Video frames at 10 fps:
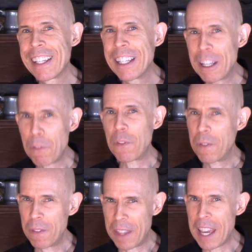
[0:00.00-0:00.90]
if
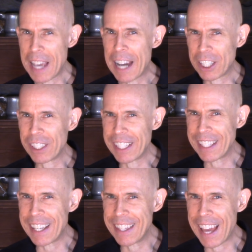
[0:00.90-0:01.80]
they actually
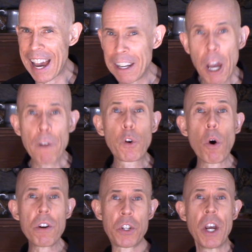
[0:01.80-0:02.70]
did that. Of
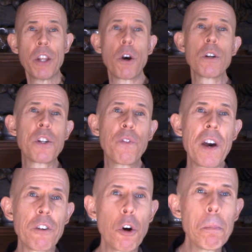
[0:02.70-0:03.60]
course, those
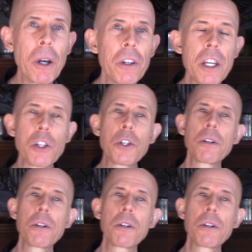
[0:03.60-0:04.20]
federal buildings,